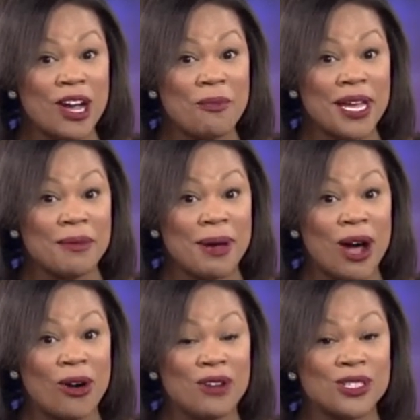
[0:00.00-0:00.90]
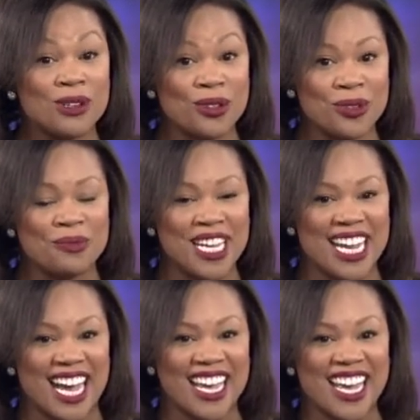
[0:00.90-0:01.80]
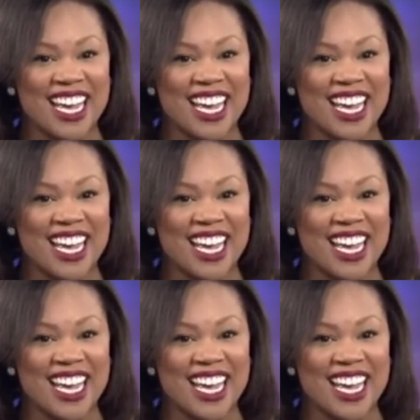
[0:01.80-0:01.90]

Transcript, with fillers: out by the power of social media.